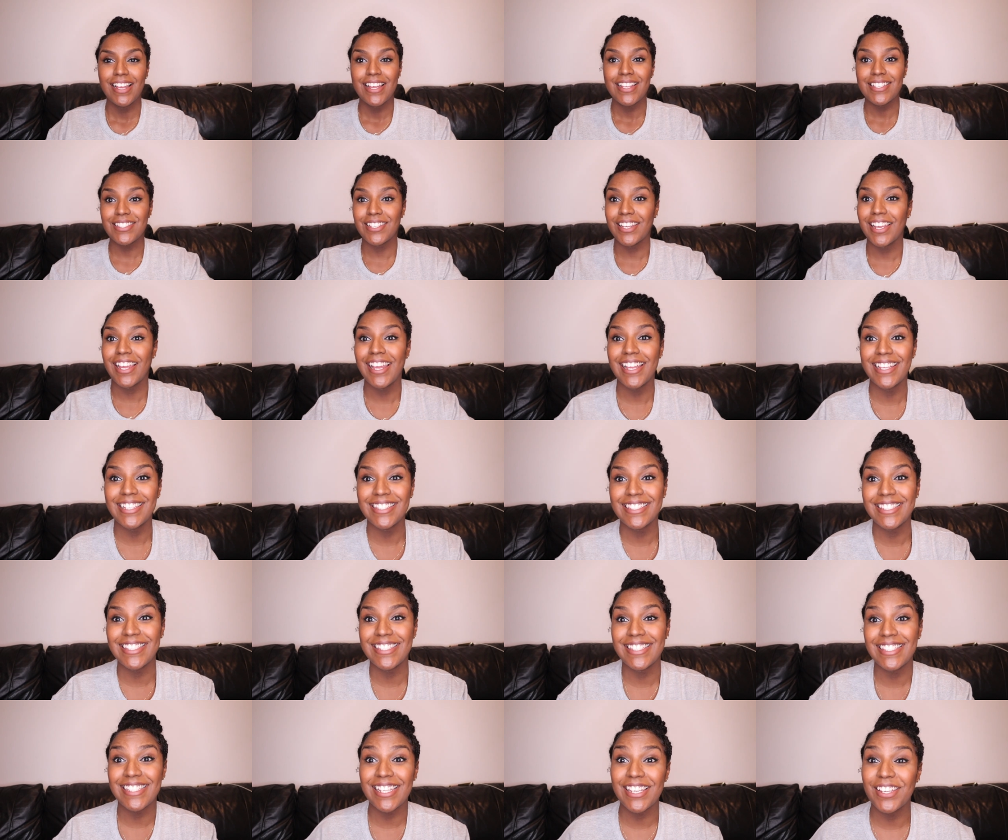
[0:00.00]
So
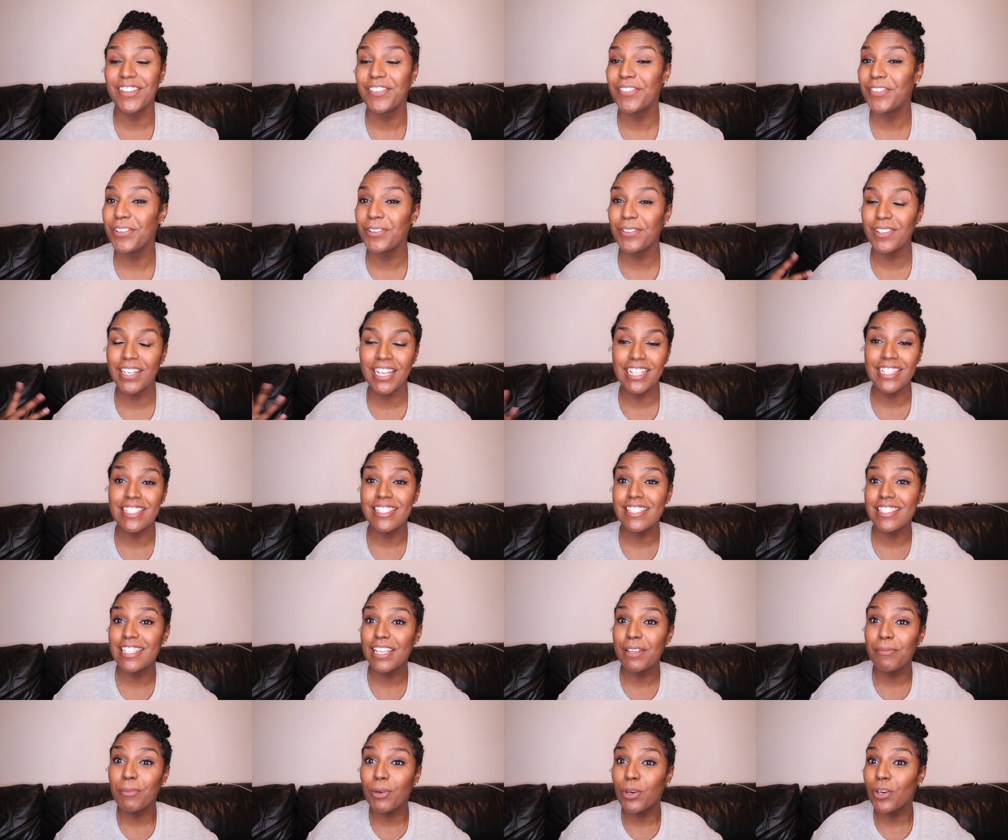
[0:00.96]
yes, if you would like to
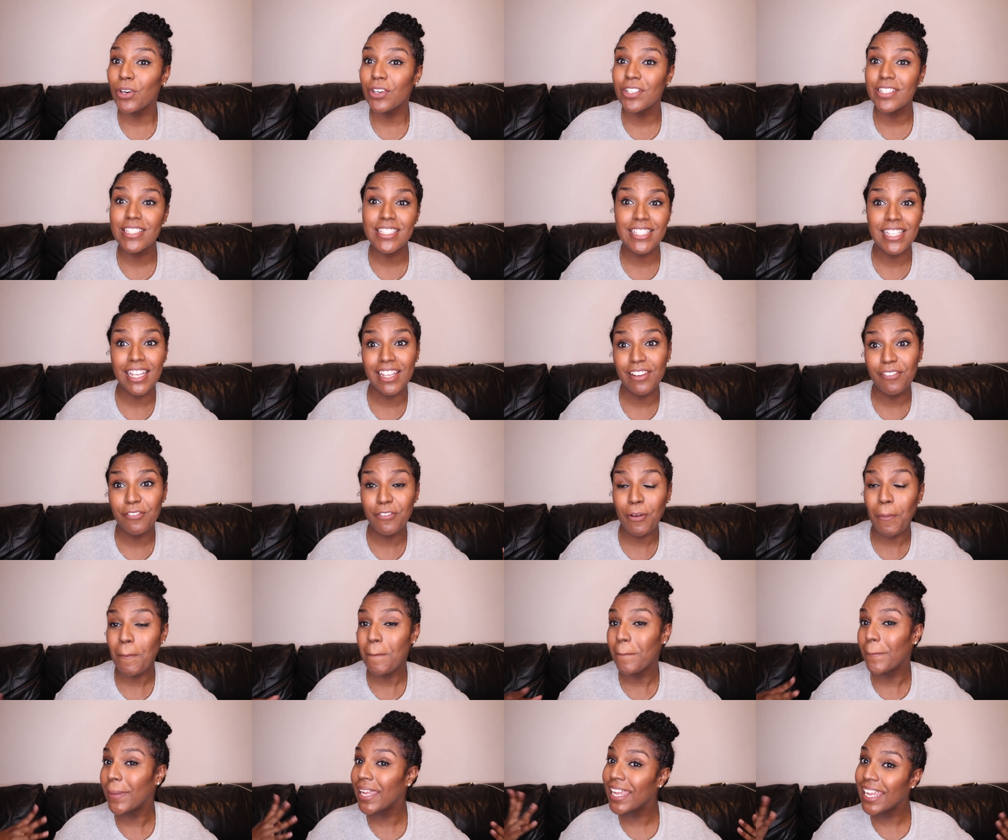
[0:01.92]
see more content
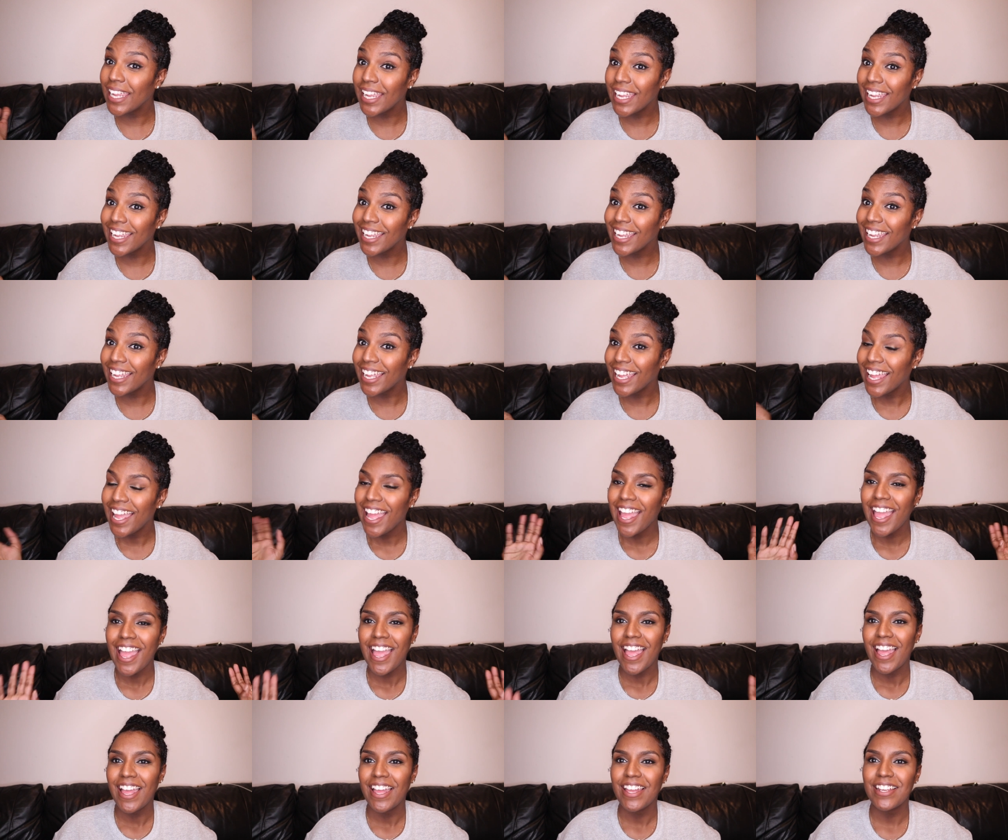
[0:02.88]
from me,
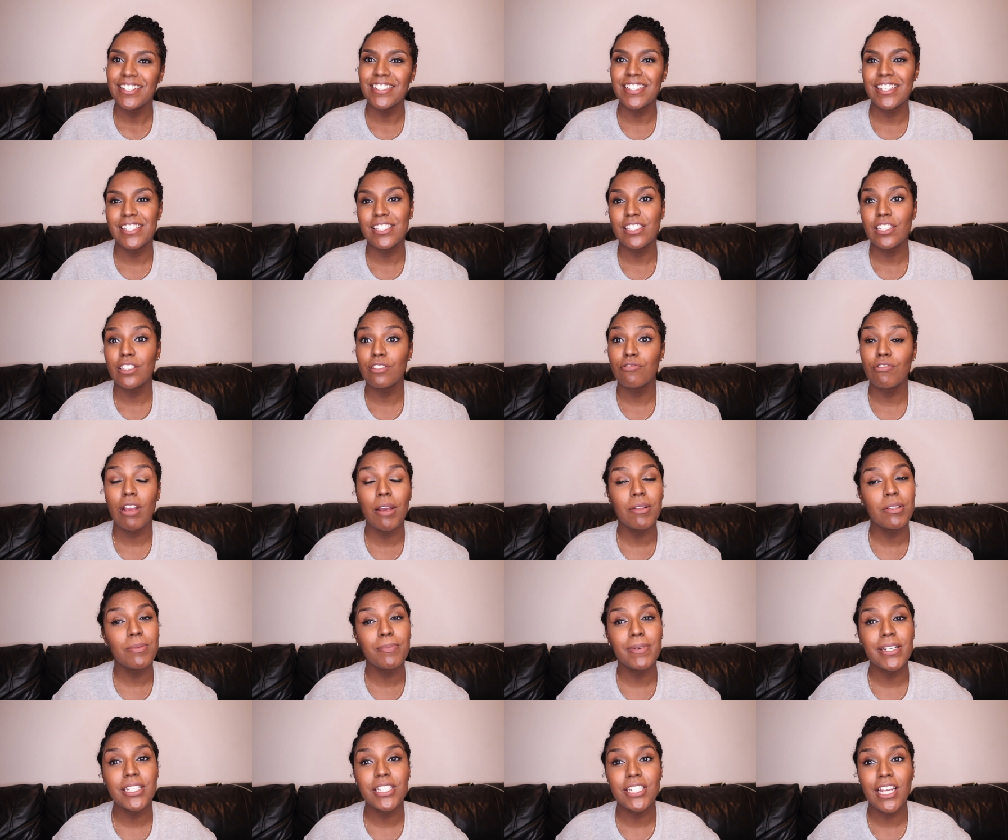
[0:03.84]
just subscribe
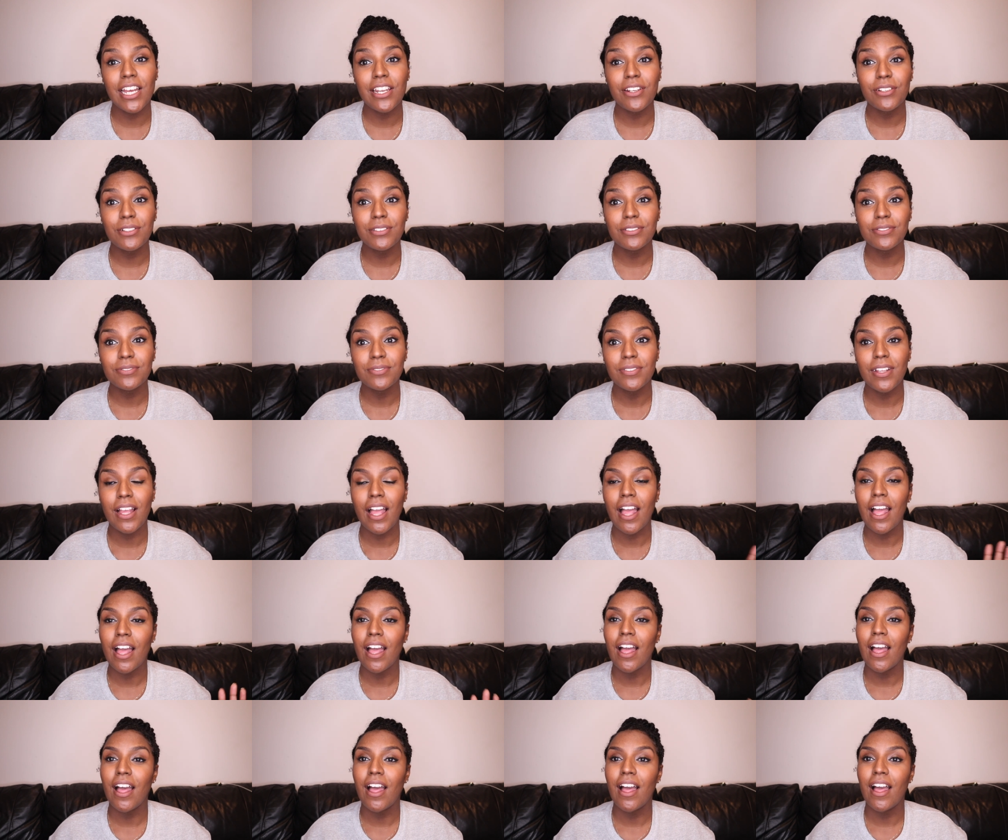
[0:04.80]
to my channel
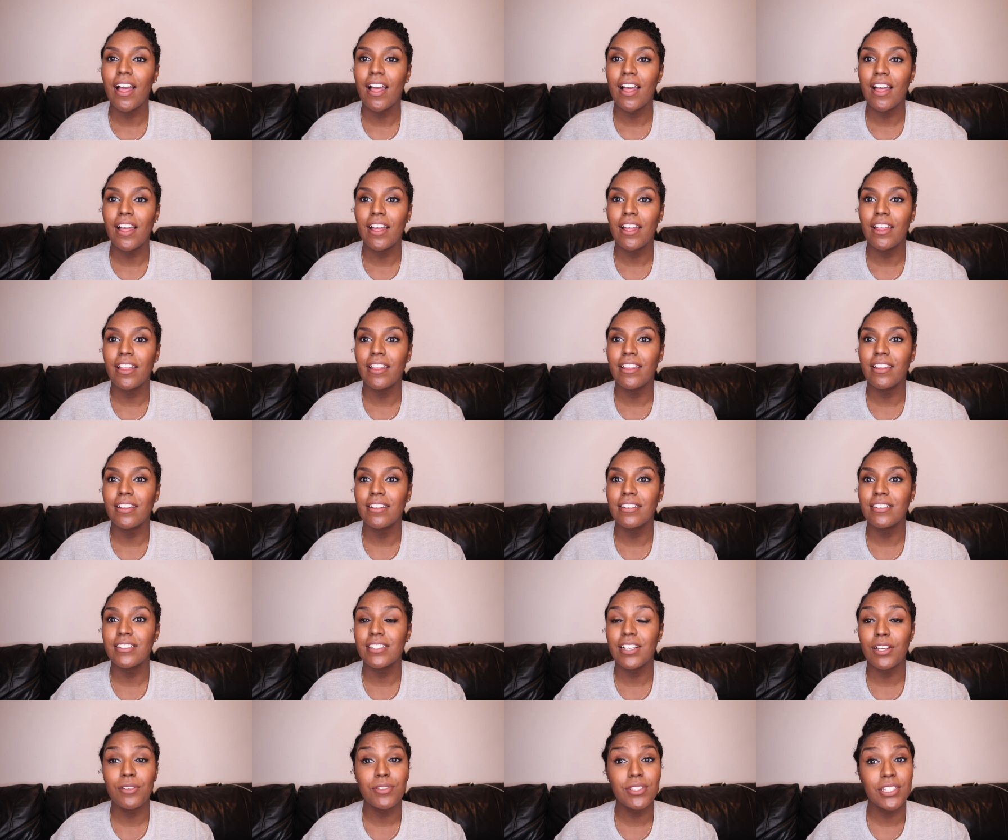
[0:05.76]

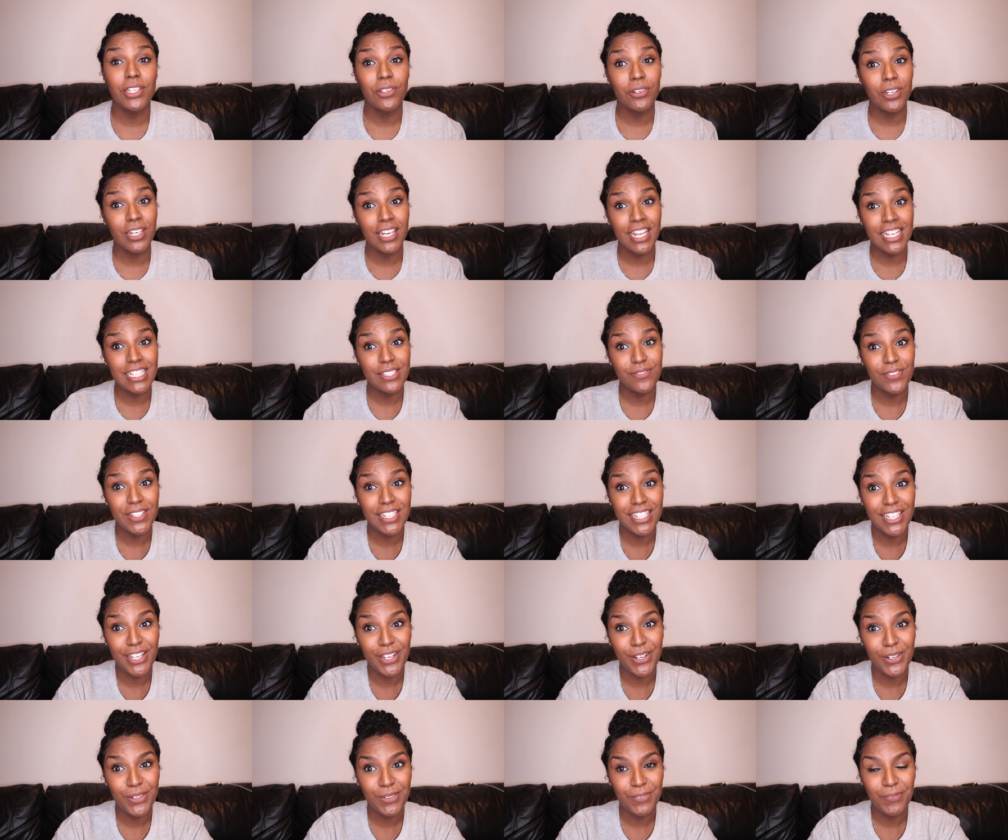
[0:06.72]
and I'll see you in the next
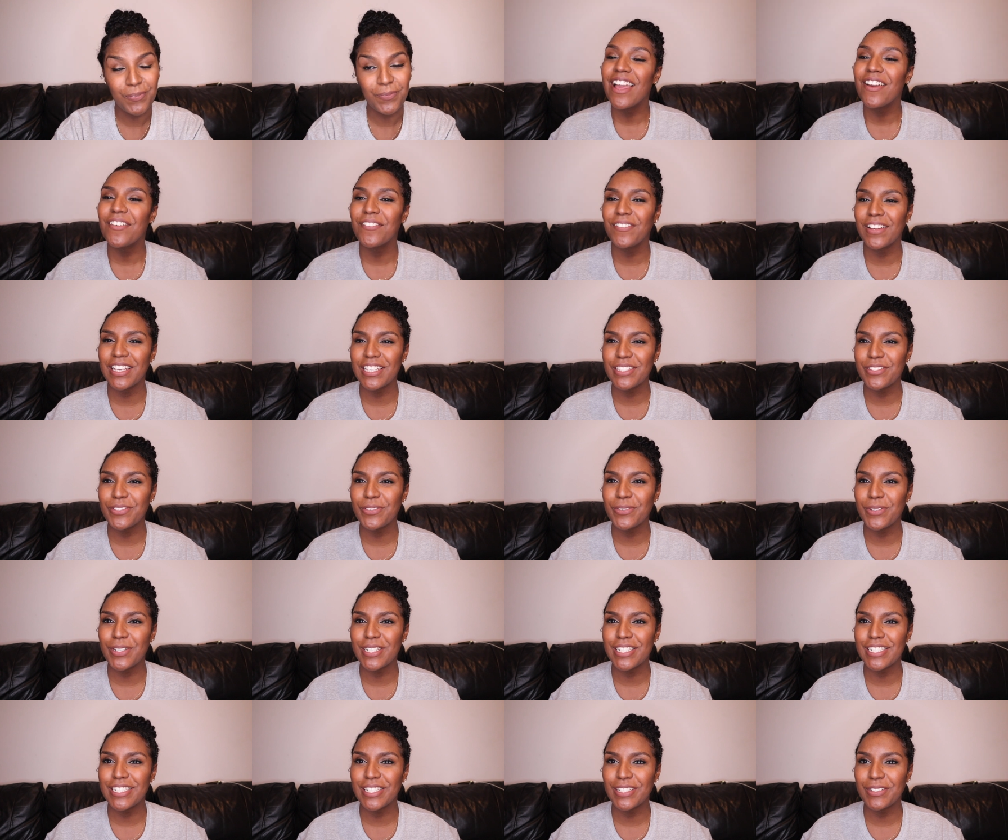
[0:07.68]
video. Thanks for
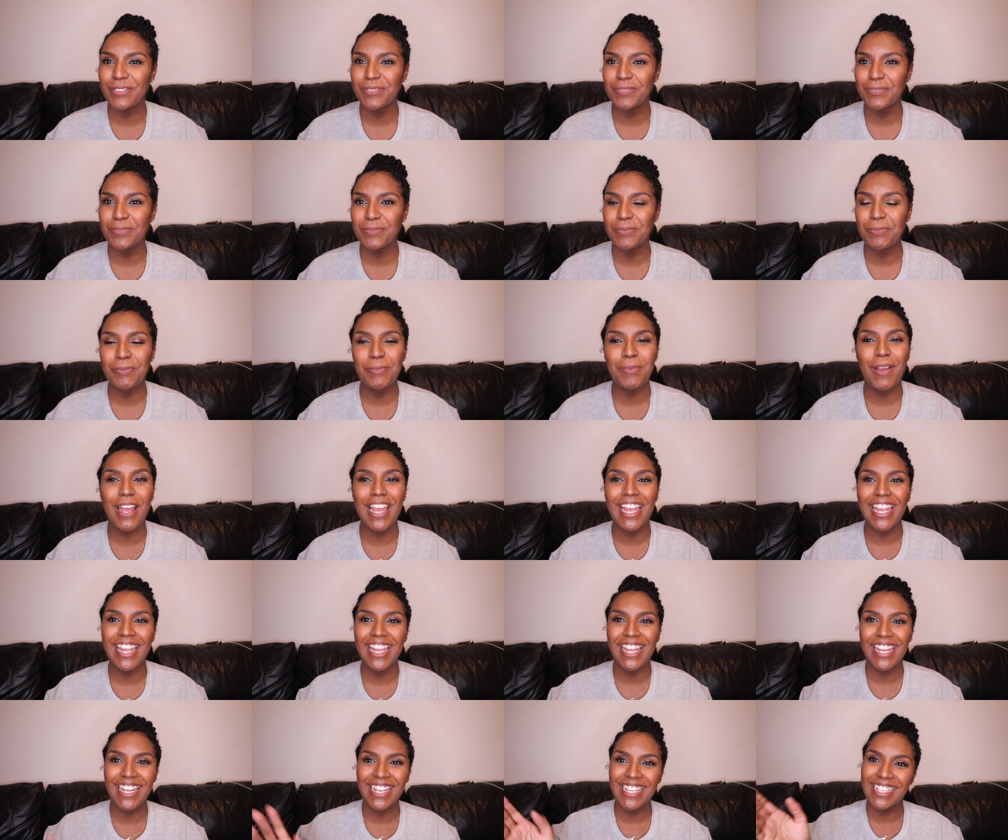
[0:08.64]
watching.
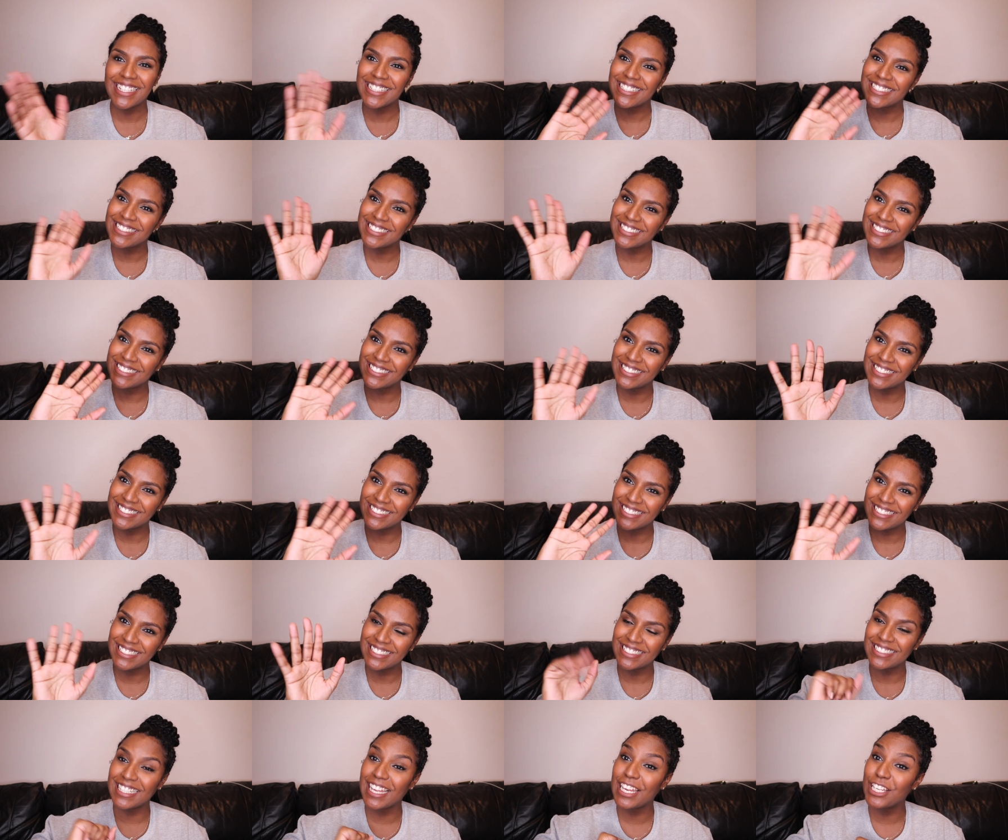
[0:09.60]
Bye.
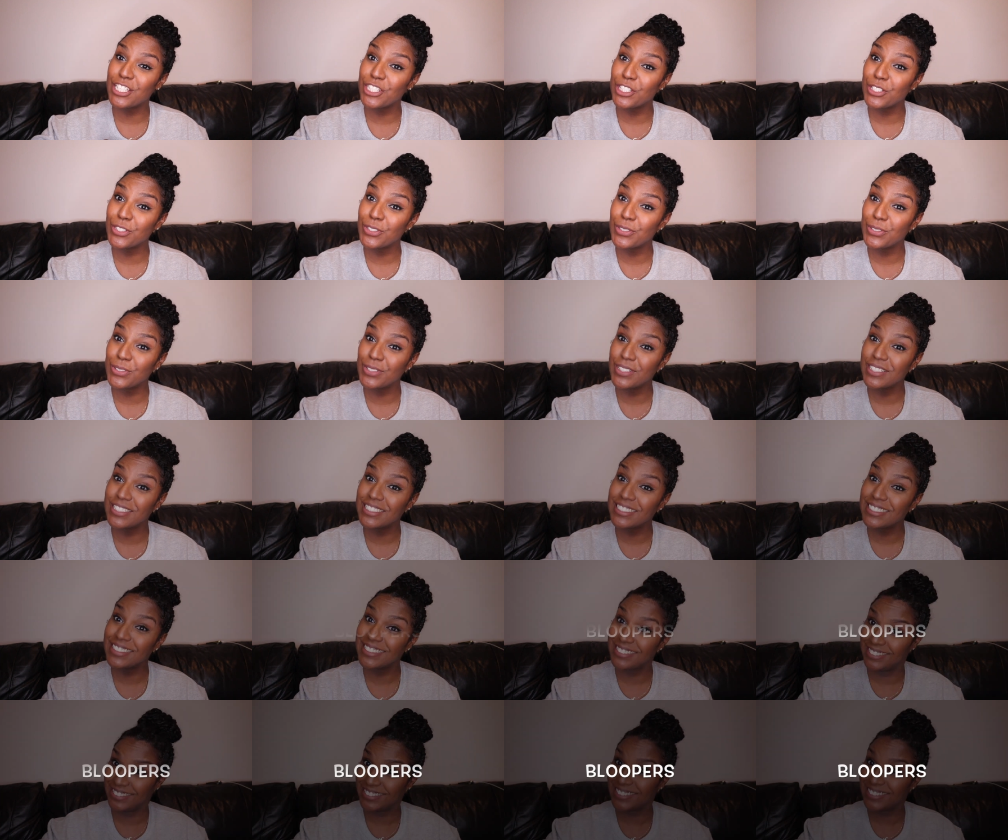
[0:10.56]
Stay tuned.